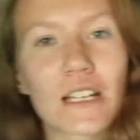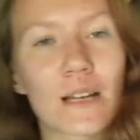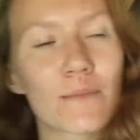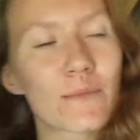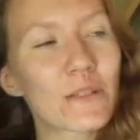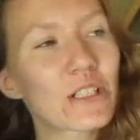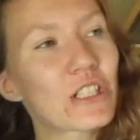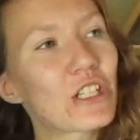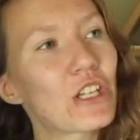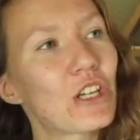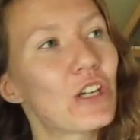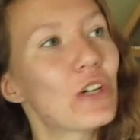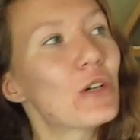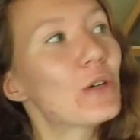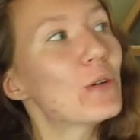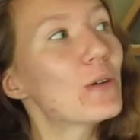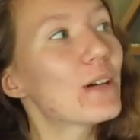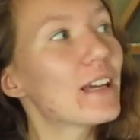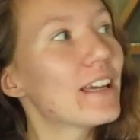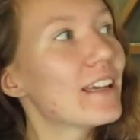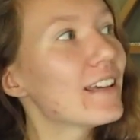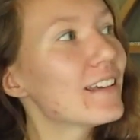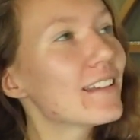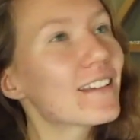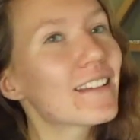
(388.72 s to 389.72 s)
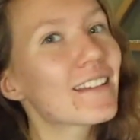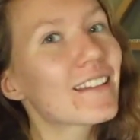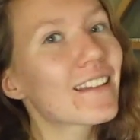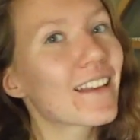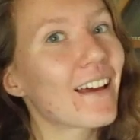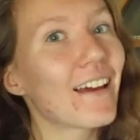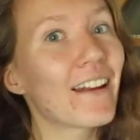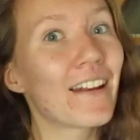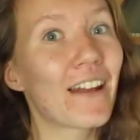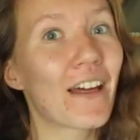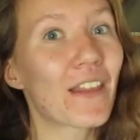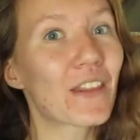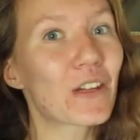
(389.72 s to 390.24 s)
number two is
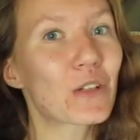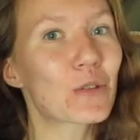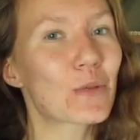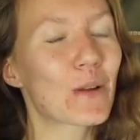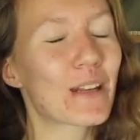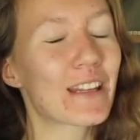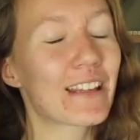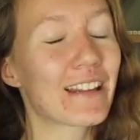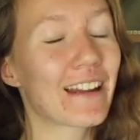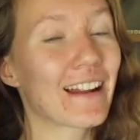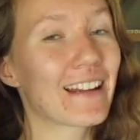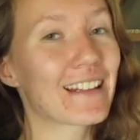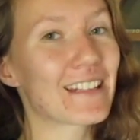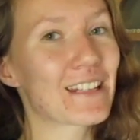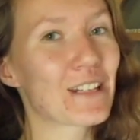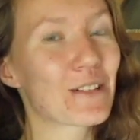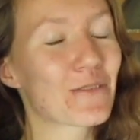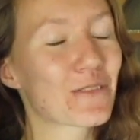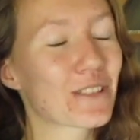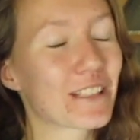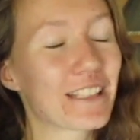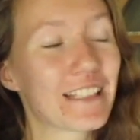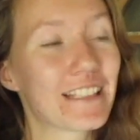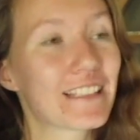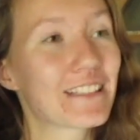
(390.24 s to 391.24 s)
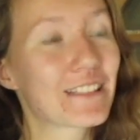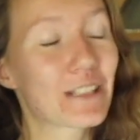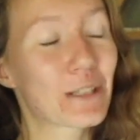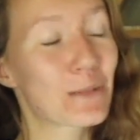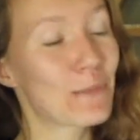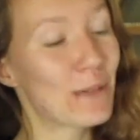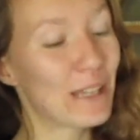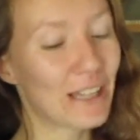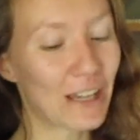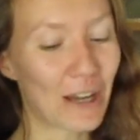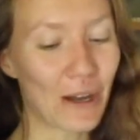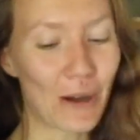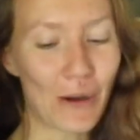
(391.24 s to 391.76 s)
another 2019 release. Look at
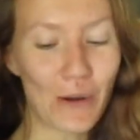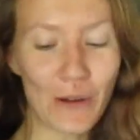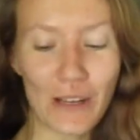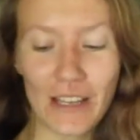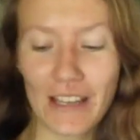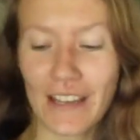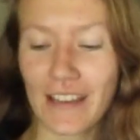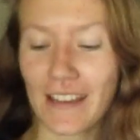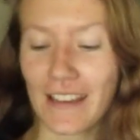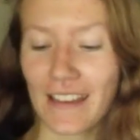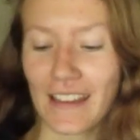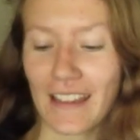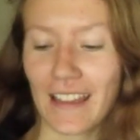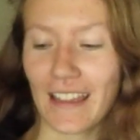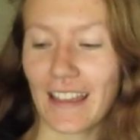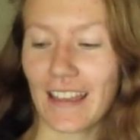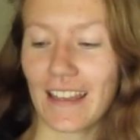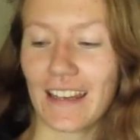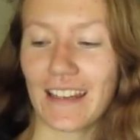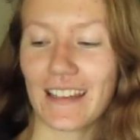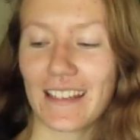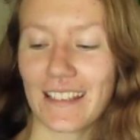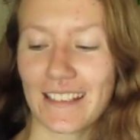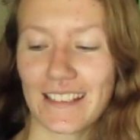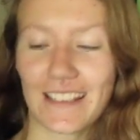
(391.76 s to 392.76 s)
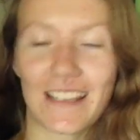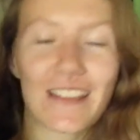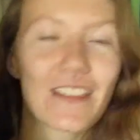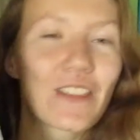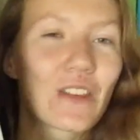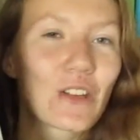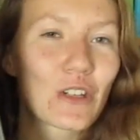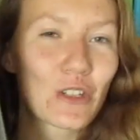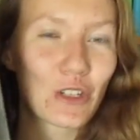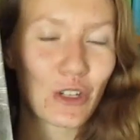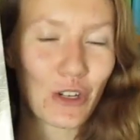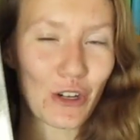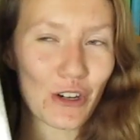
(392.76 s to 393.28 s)
me go. It is
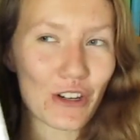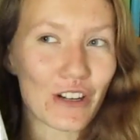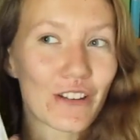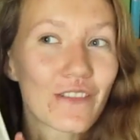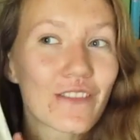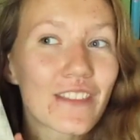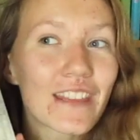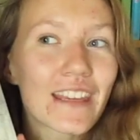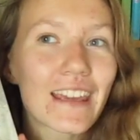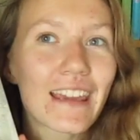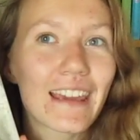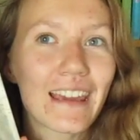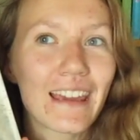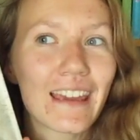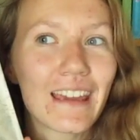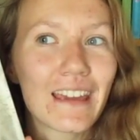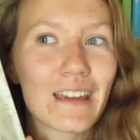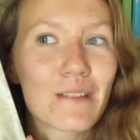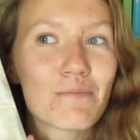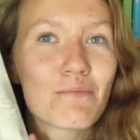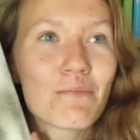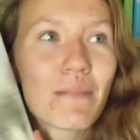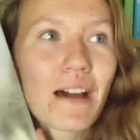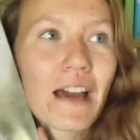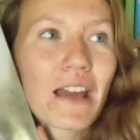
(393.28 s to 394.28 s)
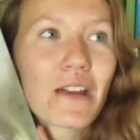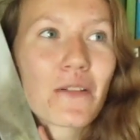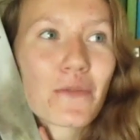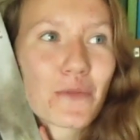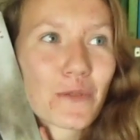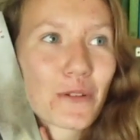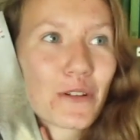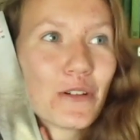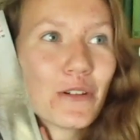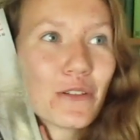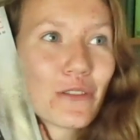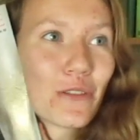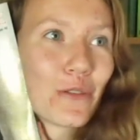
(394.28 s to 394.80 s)
The Turn of the Key by
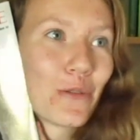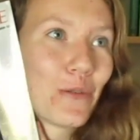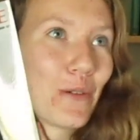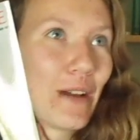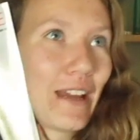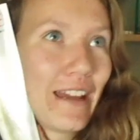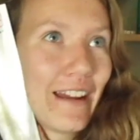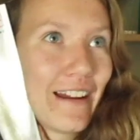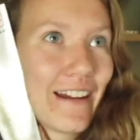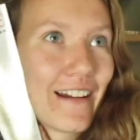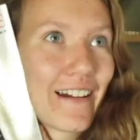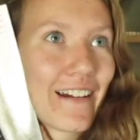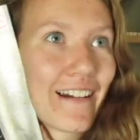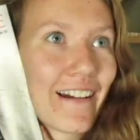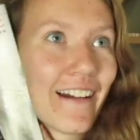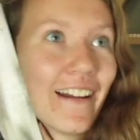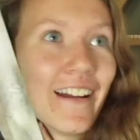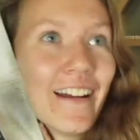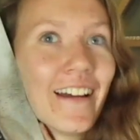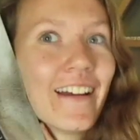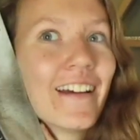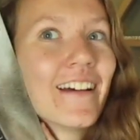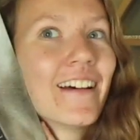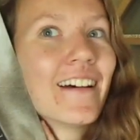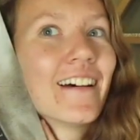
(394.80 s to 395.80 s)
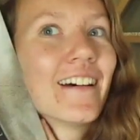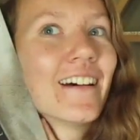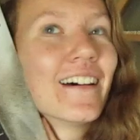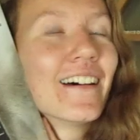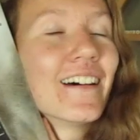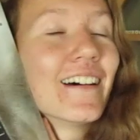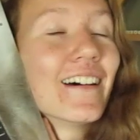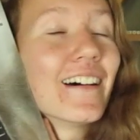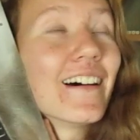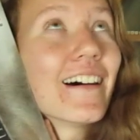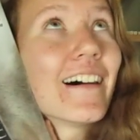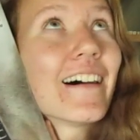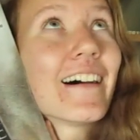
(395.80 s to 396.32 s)
Ruth Ware.
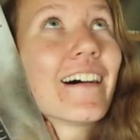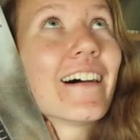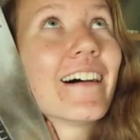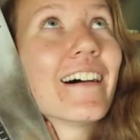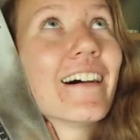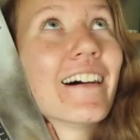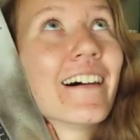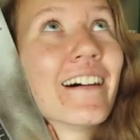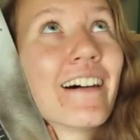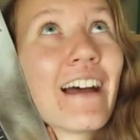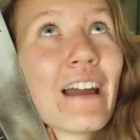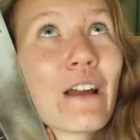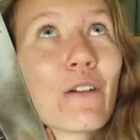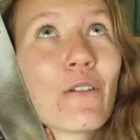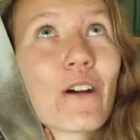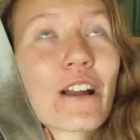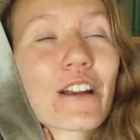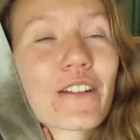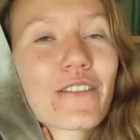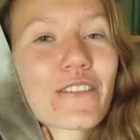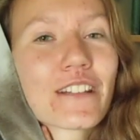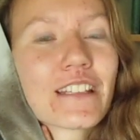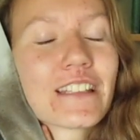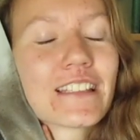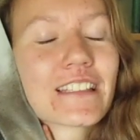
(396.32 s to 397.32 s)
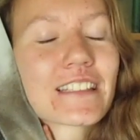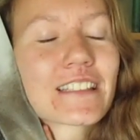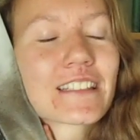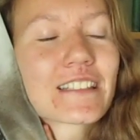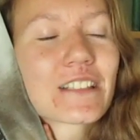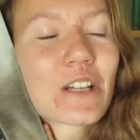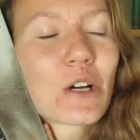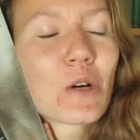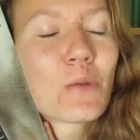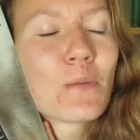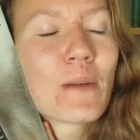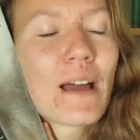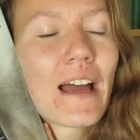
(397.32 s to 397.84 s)
Oh, I want to read this
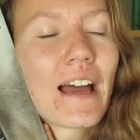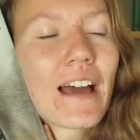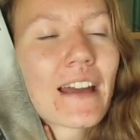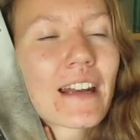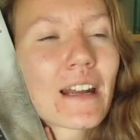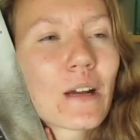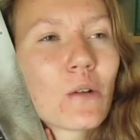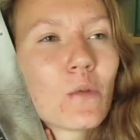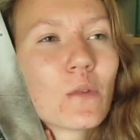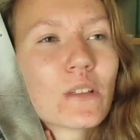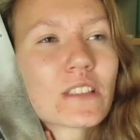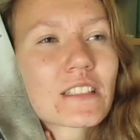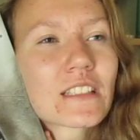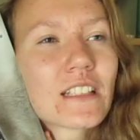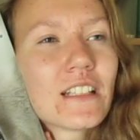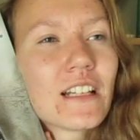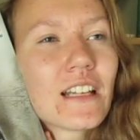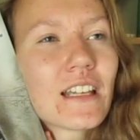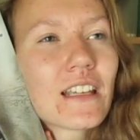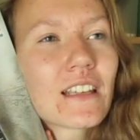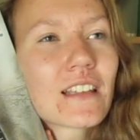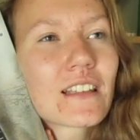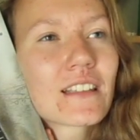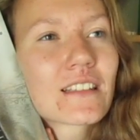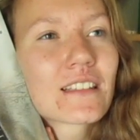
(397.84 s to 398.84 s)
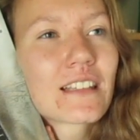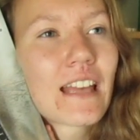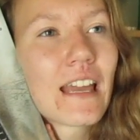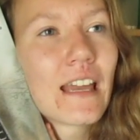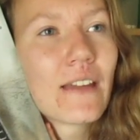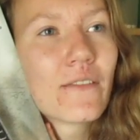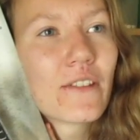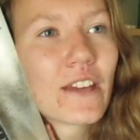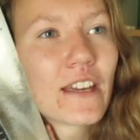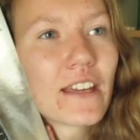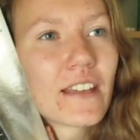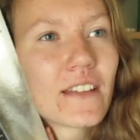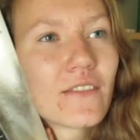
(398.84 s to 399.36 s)
so bad. I was gonna
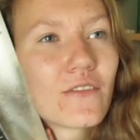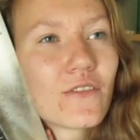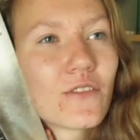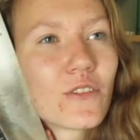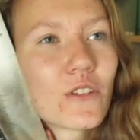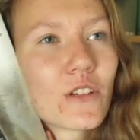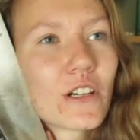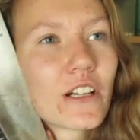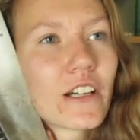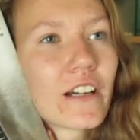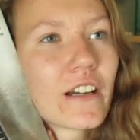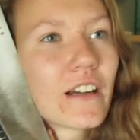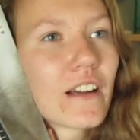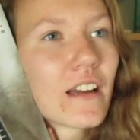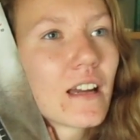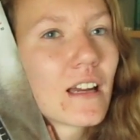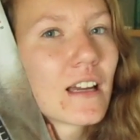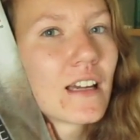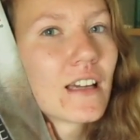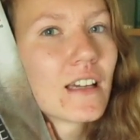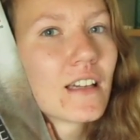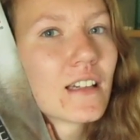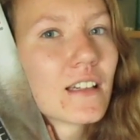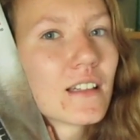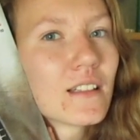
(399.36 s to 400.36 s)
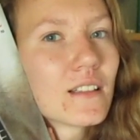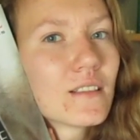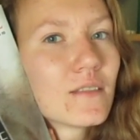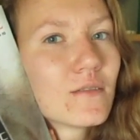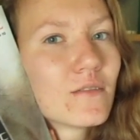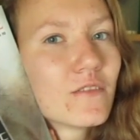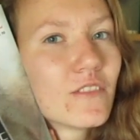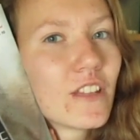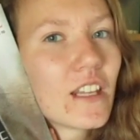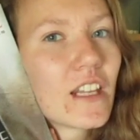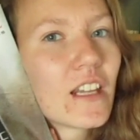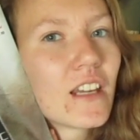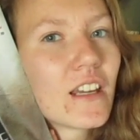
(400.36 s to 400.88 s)
save it for a
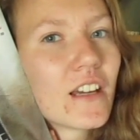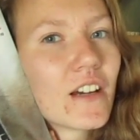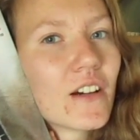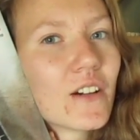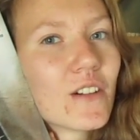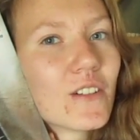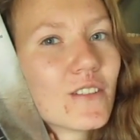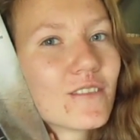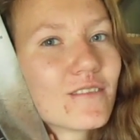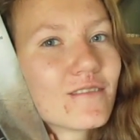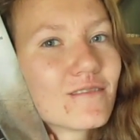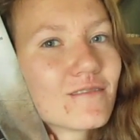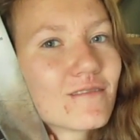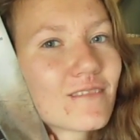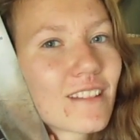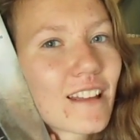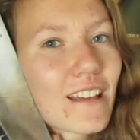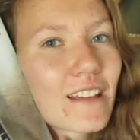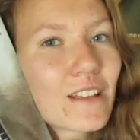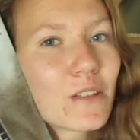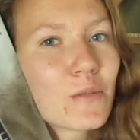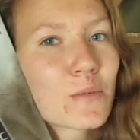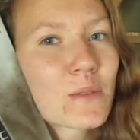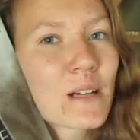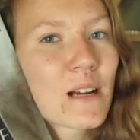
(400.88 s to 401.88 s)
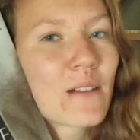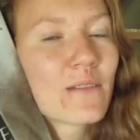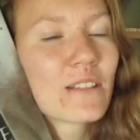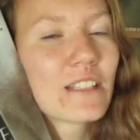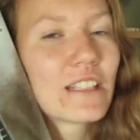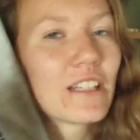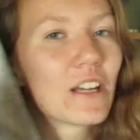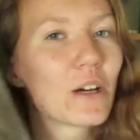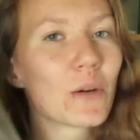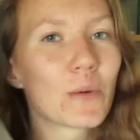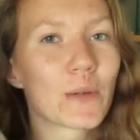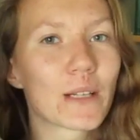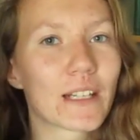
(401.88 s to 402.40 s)
video that you probably
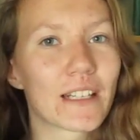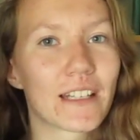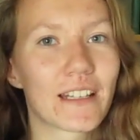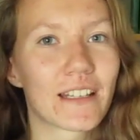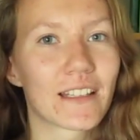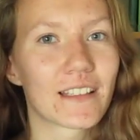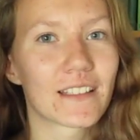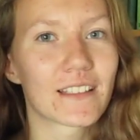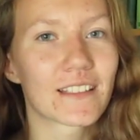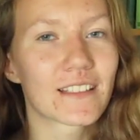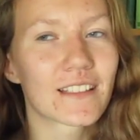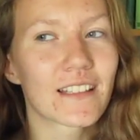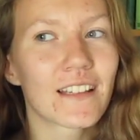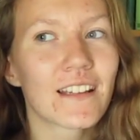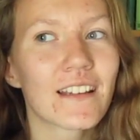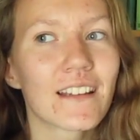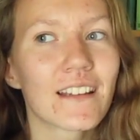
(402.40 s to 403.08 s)
know what it is.